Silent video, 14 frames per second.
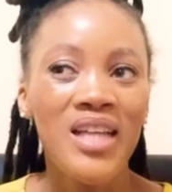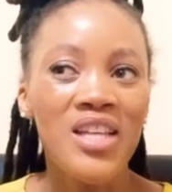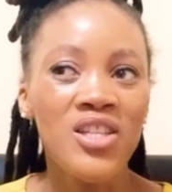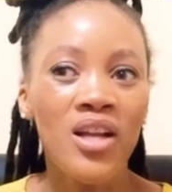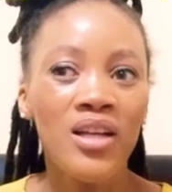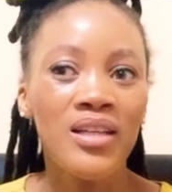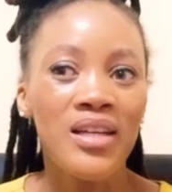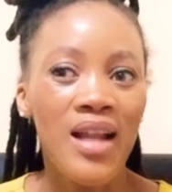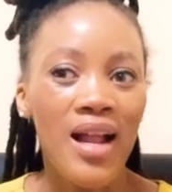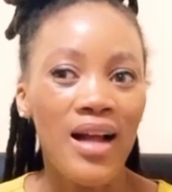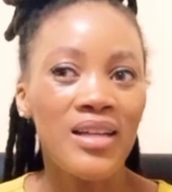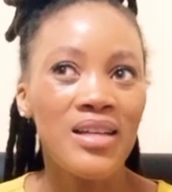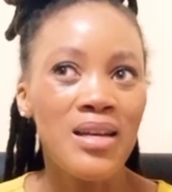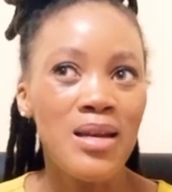does not
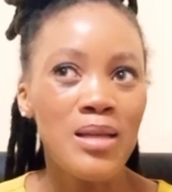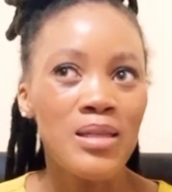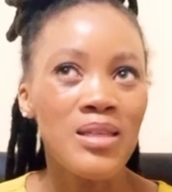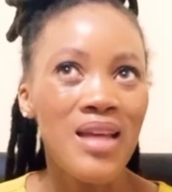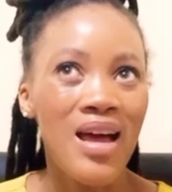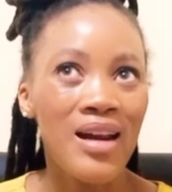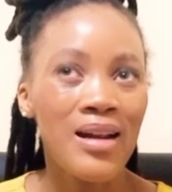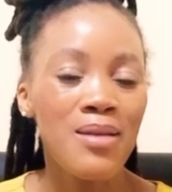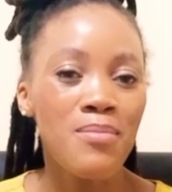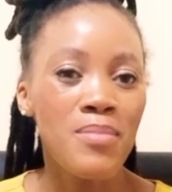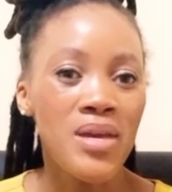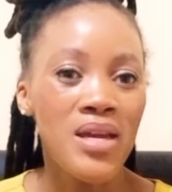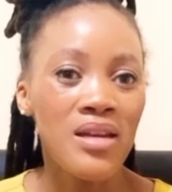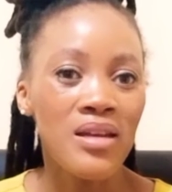like necessarily
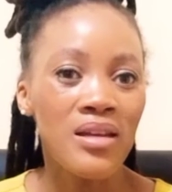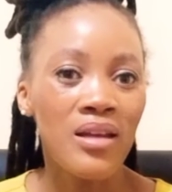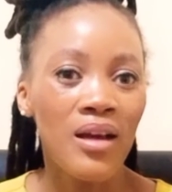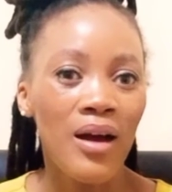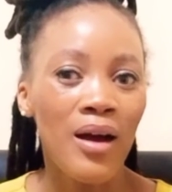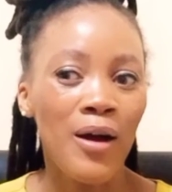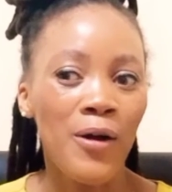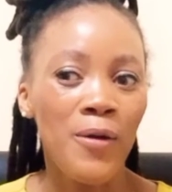mean